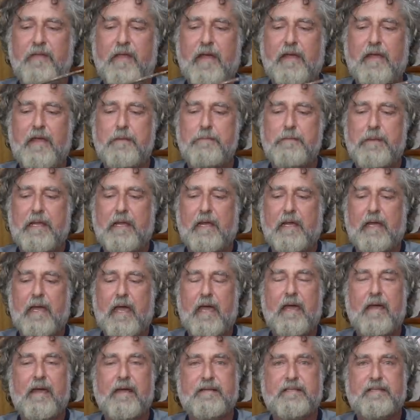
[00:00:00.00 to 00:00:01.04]
That can be like a
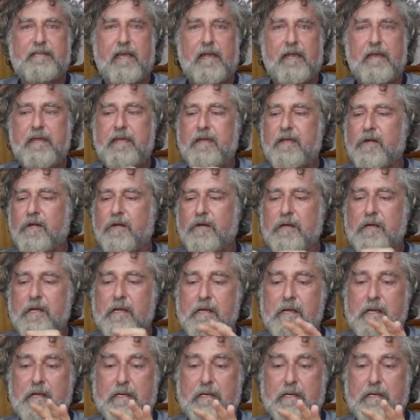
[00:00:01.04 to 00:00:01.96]
hex head here.